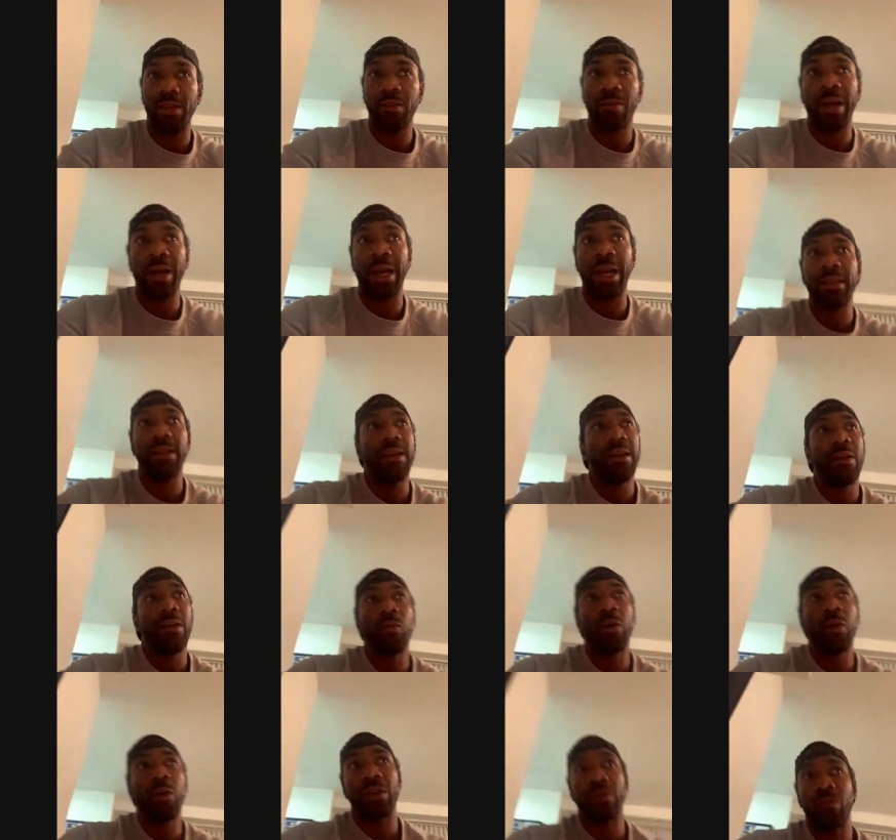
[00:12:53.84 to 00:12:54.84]
right?
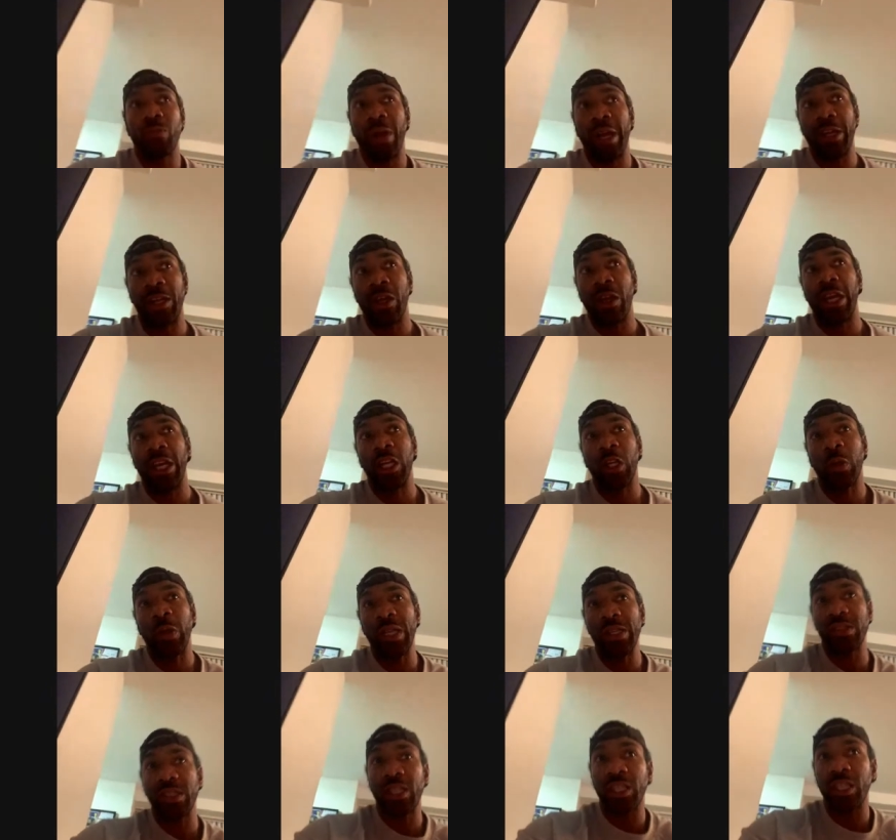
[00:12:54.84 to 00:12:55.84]
Where you're
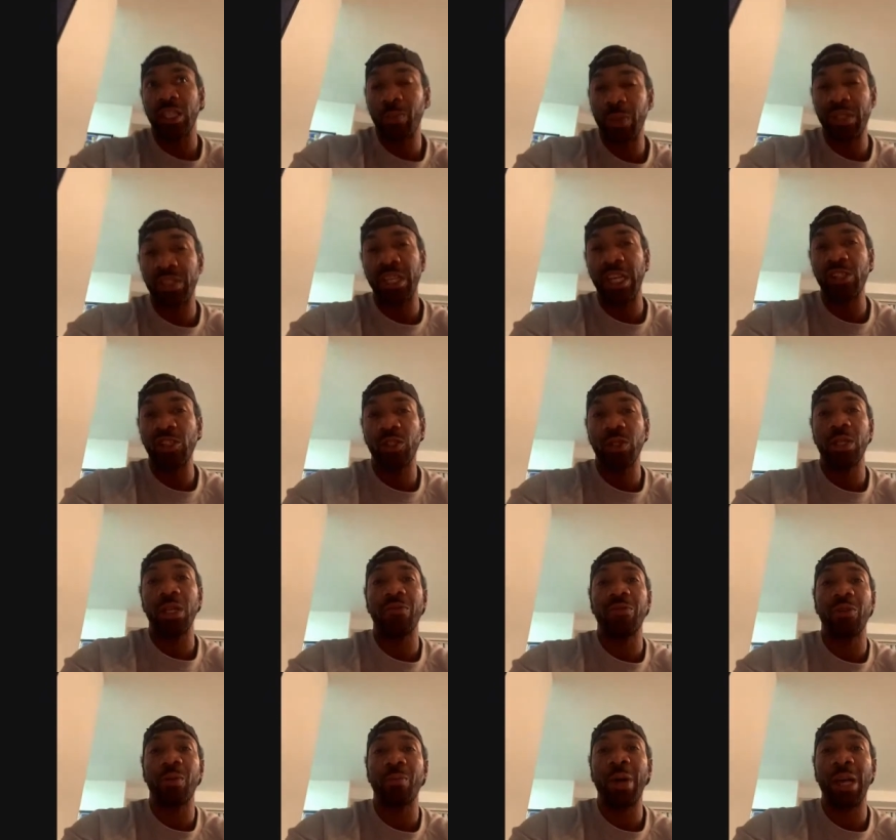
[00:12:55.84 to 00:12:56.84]
increasing the potential
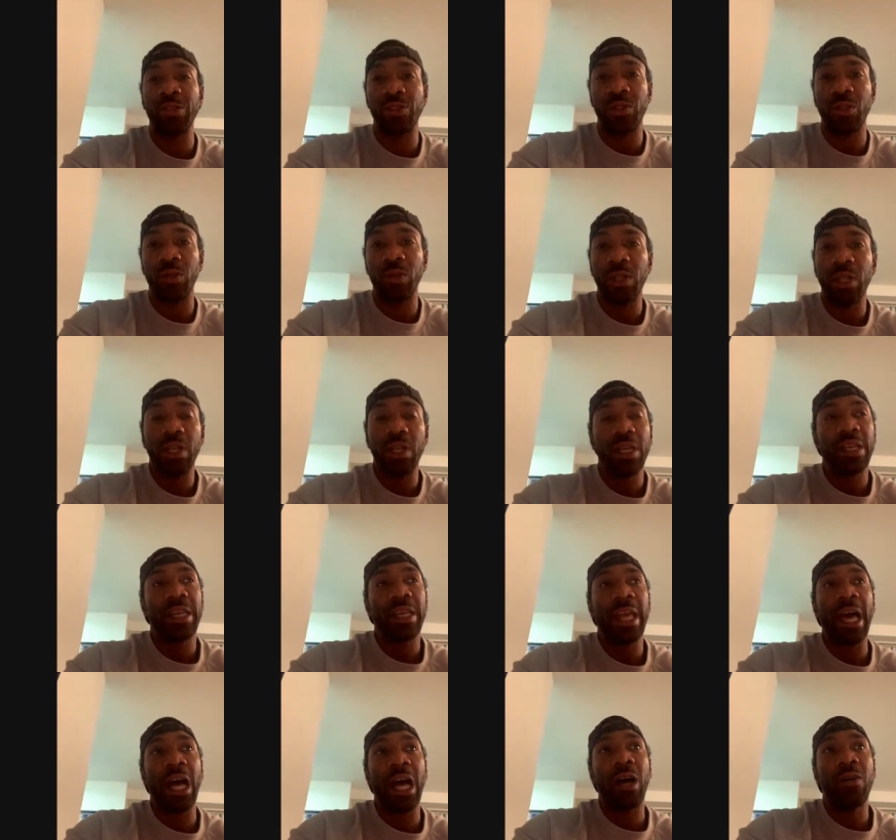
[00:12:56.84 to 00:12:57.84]
of your muscle.
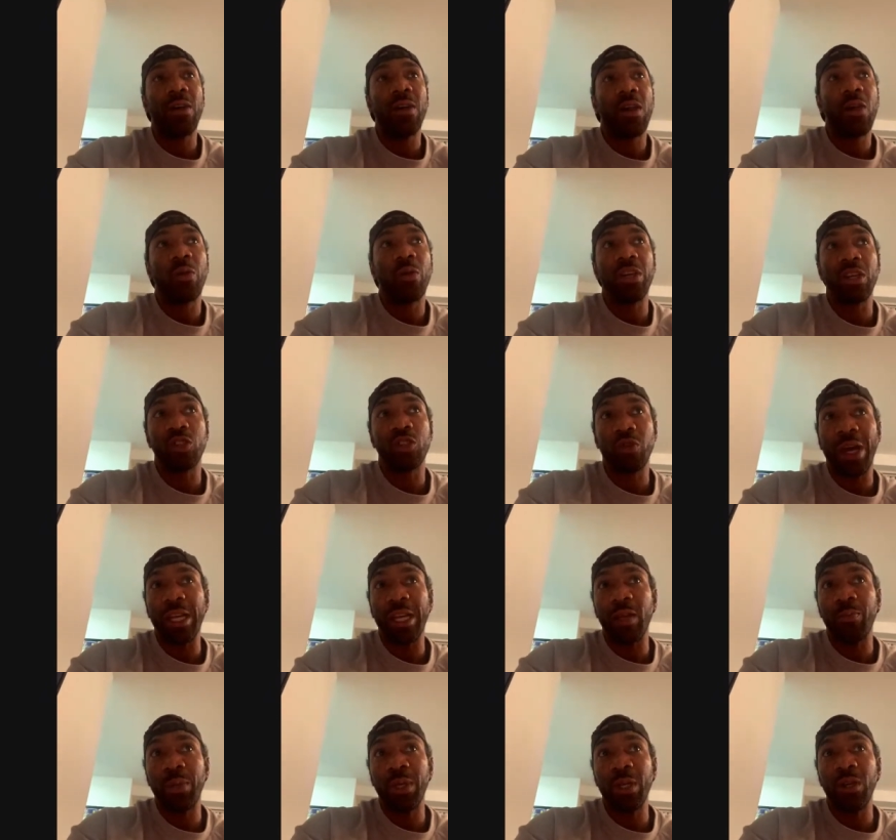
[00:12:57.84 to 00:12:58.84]
Now, when you're
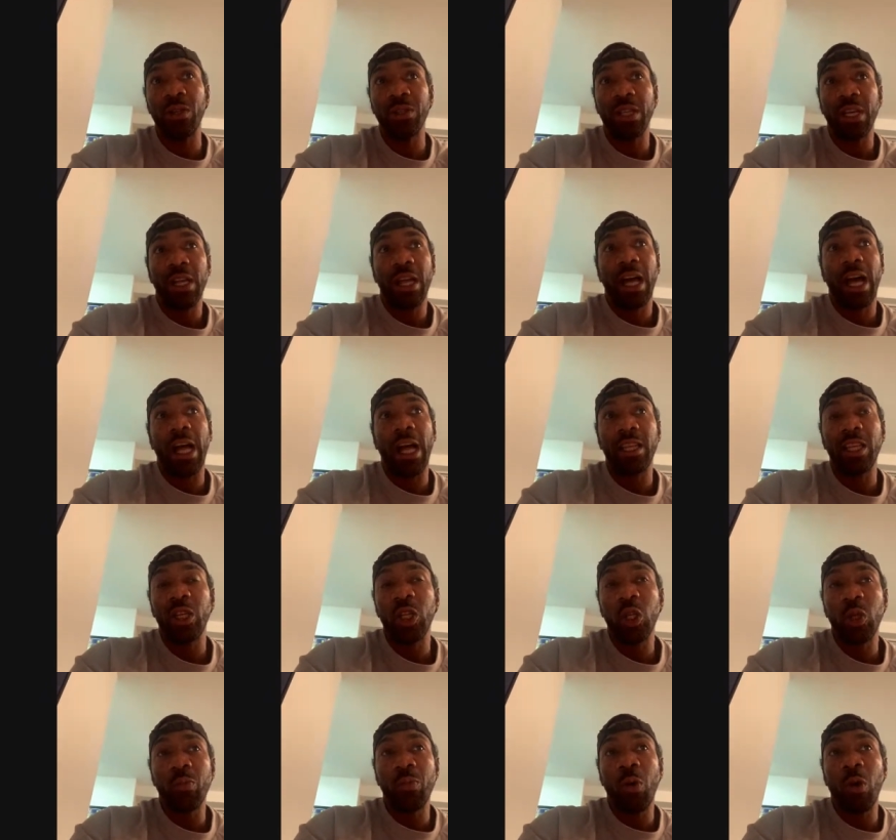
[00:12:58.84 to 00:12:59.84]
trying to build a
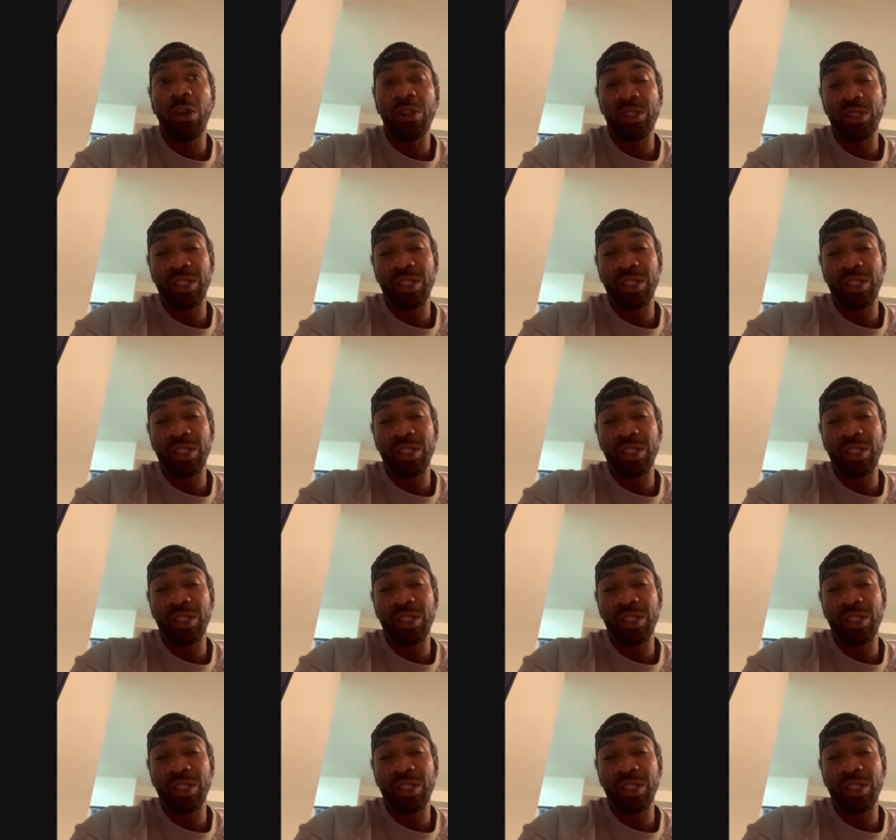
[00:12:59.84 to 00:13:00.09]
little more